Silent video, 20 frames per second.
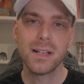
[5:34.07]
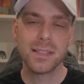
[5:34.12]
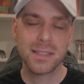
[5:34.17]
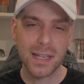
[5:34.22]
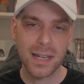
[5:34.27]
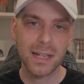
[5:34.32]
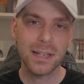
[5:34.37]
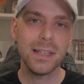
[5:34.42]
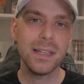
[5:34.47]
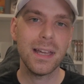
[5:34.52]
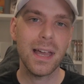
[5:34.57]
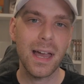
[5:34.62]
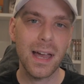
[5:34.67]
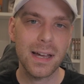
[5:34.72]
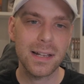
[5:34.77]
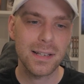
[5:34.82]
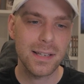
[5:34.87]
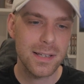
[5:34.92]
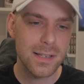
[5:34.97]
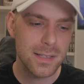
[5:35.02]
Danny
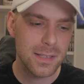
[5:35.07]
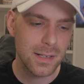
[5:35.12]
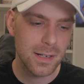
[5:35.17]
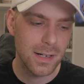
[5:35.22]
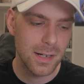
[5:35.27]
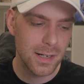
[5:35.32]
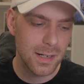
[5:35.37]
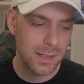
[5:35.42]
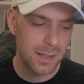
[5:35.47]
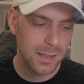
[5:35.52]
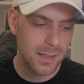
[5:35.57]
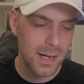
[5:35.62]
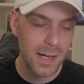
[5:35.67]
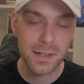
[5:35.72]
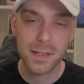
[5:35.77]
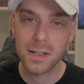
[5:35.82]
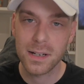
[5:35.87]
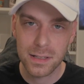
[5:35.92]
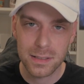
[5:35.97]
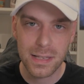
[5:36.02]
had his
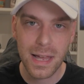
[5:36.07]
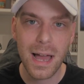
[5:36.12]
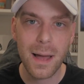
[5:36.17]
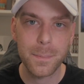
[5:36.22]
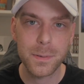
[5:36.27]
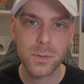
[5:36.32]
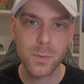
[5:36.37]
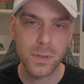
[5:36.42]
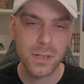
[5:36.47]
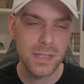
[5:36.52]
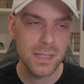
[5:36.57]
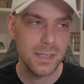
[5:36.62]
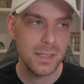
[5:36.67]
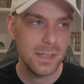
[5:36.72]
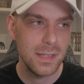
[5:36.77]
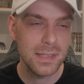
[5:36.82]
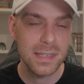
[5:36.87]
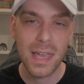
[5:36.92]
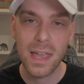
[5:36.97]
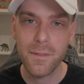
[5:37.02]
kind of collapse where
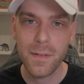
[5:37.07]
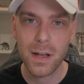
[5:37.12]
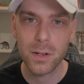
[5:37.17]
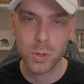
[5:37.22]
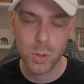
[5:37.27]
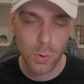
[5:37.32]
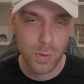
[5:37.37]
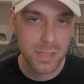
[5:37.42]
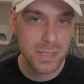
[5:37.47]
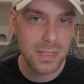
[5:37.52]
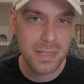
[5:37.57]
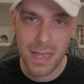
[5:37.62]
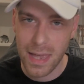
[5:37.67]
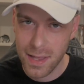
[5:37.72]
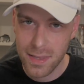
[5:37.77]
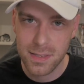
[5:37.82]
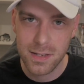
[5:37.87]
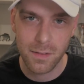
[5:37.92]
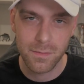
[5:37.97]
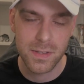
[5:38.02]
he gave out towards the
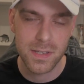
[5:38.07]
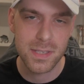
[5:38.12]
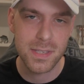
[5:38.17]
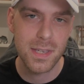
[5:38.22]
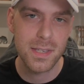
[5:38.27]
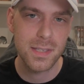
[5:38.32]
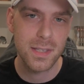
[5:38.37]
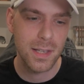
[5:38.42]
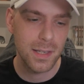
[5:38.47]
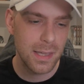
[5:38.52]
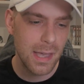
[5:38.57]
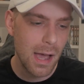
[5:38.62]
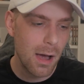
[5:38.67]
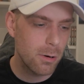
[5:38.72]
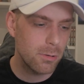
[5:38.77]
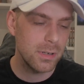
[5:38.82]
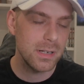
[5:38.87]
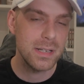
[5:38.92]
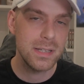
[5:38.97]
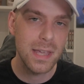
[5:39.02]
end of the season, and
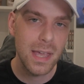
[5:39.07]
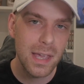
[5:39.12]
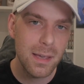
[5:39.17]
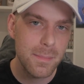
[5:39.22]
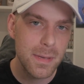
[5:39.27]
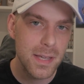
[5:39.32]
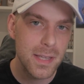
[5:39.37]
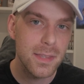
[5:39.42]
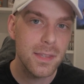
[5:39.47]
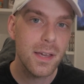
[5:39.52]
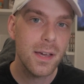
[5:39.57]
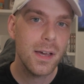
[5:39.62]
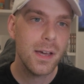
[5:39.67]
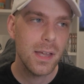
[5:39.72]
Kaori came in,